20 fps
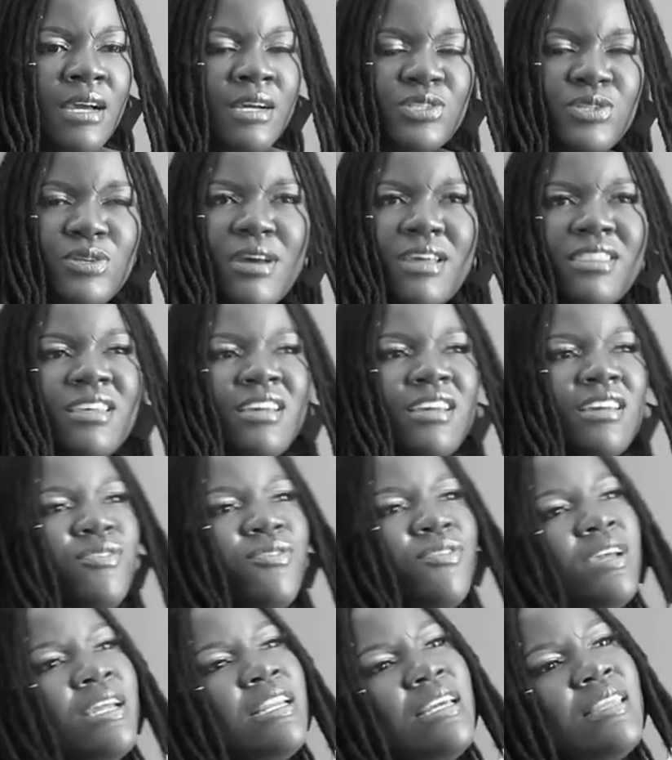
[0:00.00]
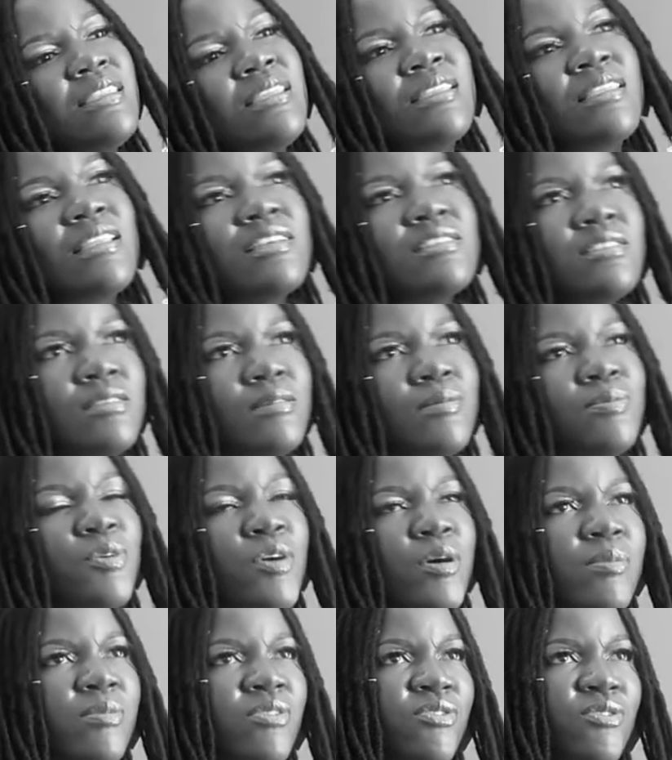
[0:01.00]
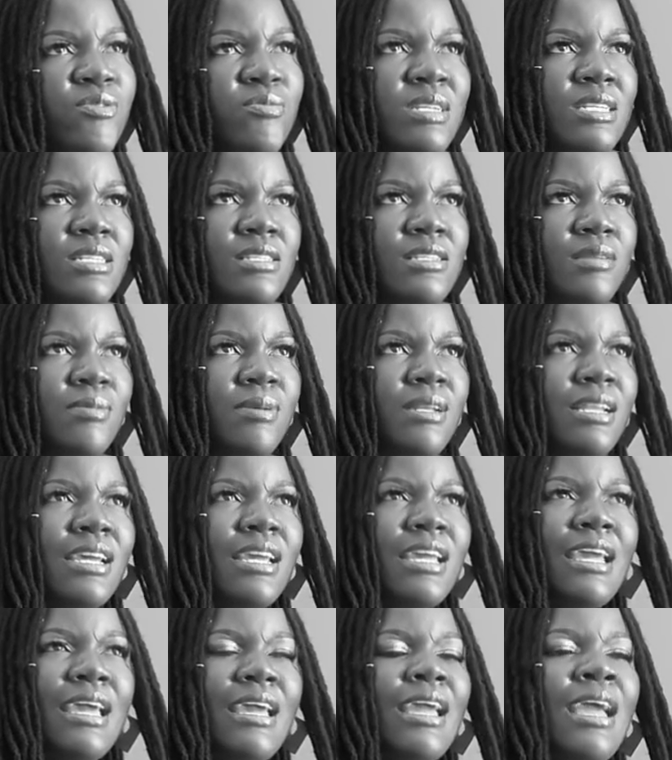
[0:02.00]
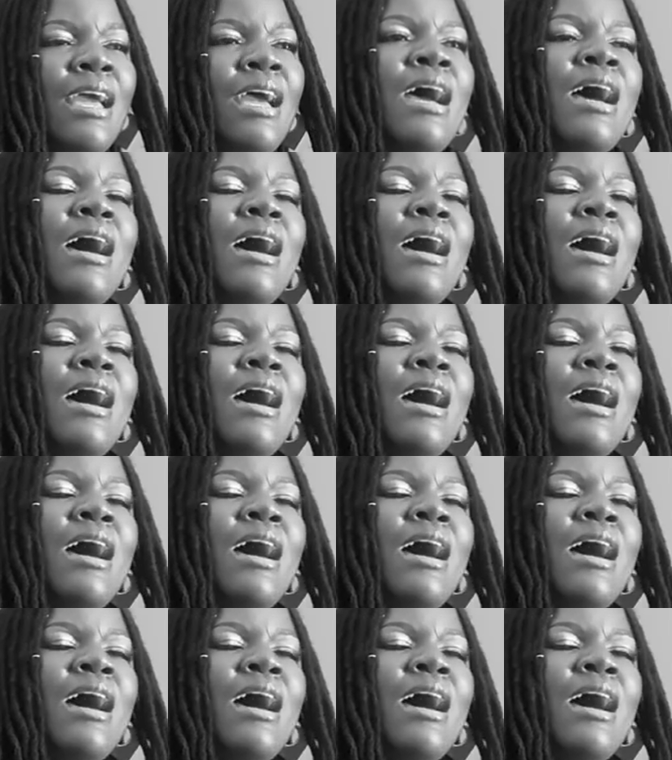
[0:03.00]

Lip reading: So I think if anything, that's the prompt for me to be like, hey,